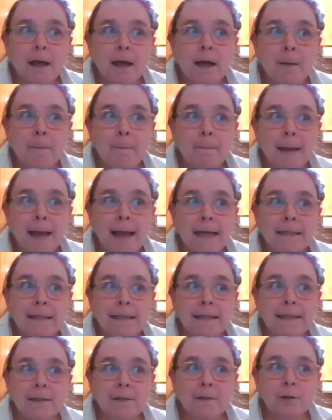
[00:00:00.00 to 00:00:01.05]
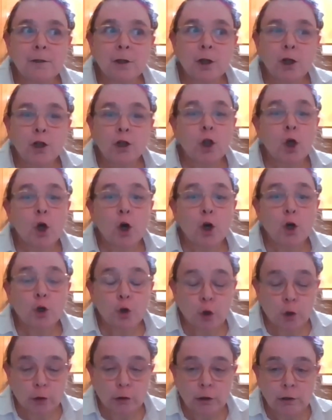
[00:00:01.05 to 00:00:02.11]
um, as in long
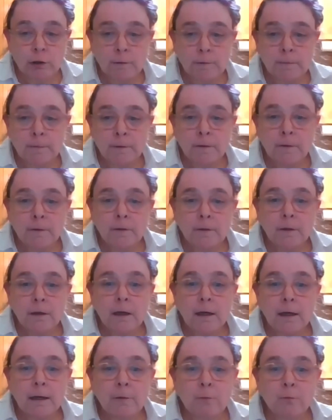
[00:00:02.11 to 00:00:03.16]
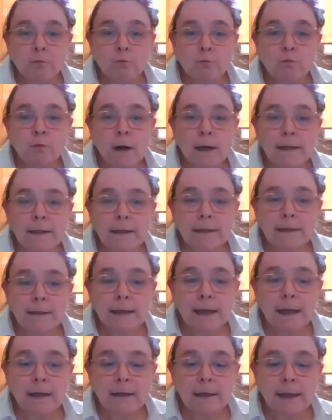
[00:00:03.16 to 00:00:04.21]
cooked, uh,
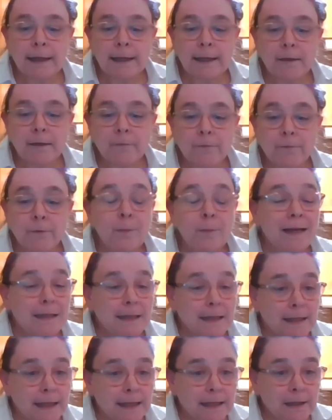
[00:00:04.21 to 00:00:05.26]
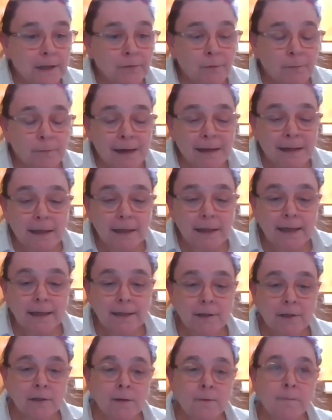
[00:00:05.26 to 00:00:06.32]
rotten, like fermented things. Fermented
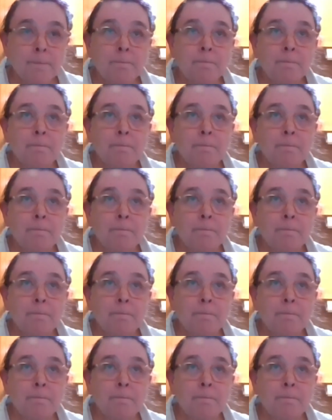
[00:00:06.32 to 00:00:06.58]
things